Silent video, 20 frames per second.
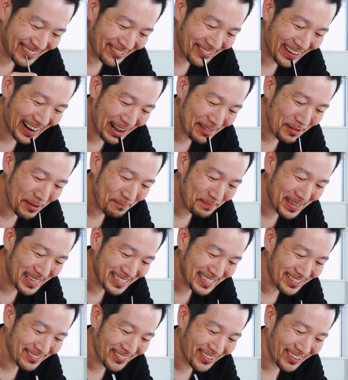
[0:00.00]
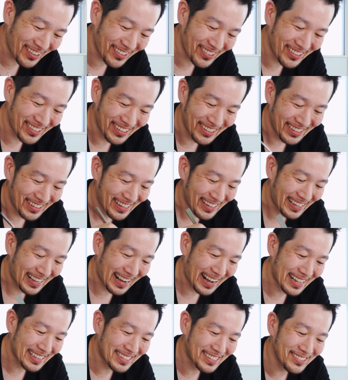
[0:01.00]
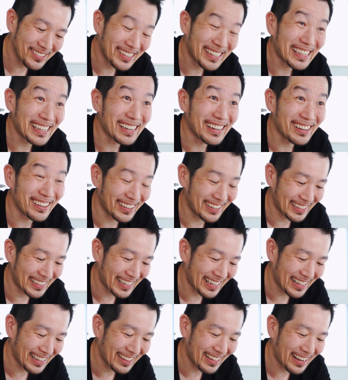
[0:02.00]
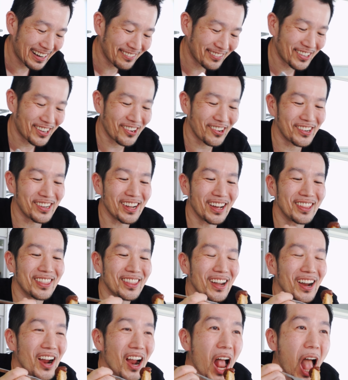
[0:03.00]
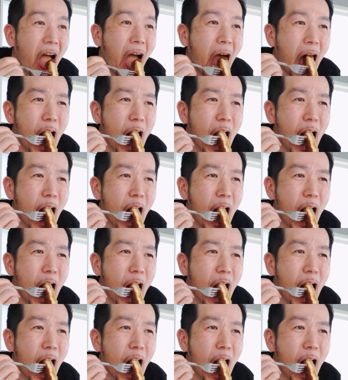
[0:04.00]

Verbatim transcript: grab a piece of our katsu here and get a lot of curry on there.